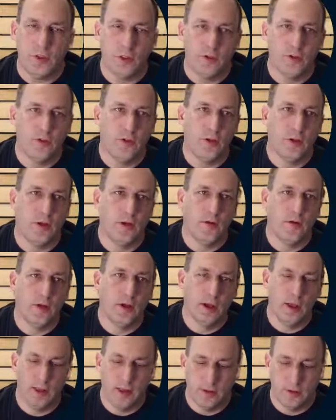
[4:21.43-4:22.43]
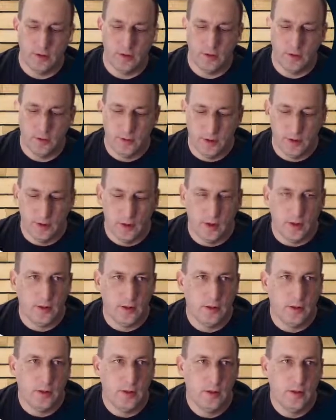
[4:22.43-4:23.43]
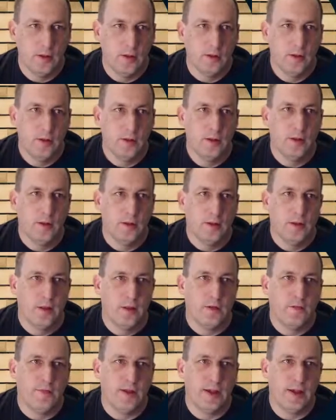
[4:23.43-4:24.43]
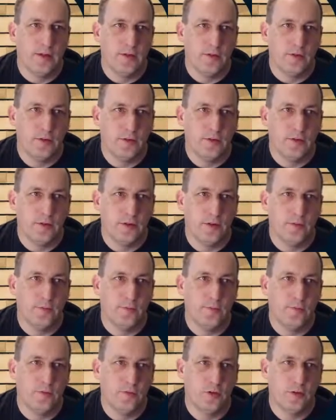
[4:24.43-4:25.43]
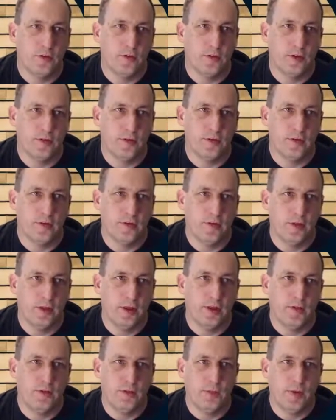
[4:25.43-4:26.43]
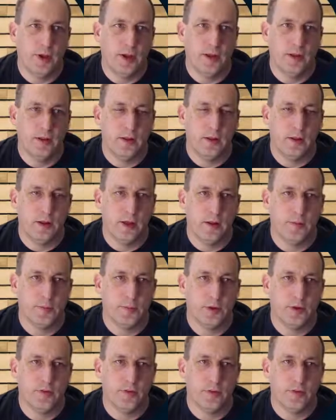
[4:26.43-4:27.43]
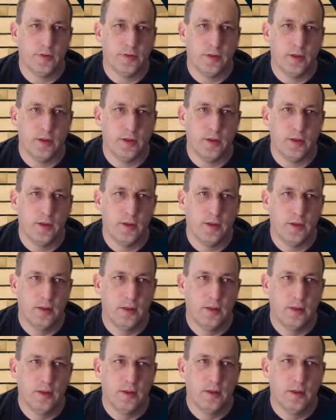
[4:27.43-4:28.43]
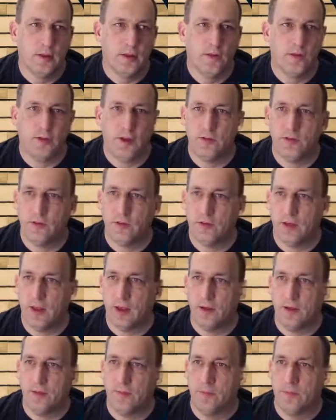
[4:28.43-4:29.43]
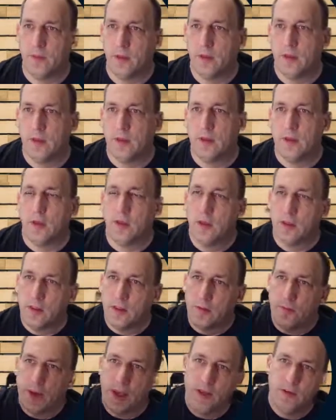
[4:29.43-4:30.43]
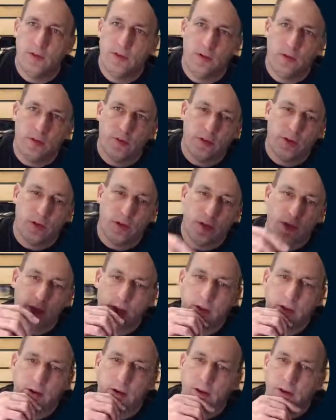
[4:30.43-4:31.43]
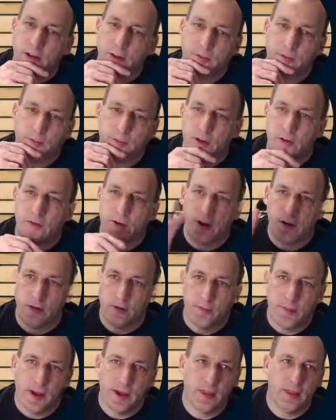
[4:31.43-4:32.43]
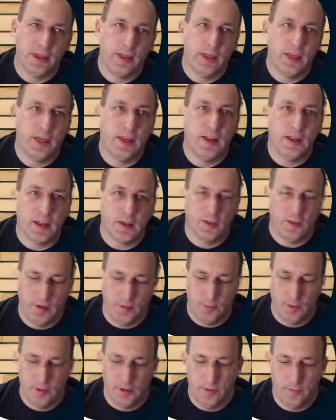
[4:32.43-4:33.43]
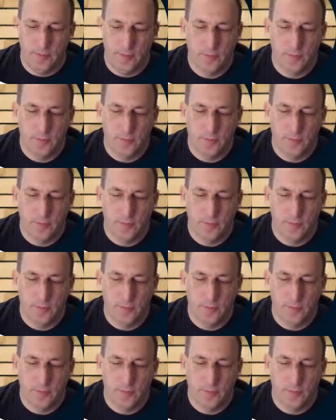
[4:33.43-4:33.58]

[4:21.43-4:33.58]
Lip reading: So I like to do it on the file system just because it's an easy way to kind of persist the changes down. The page that you're seeing here is being rendered by the index template.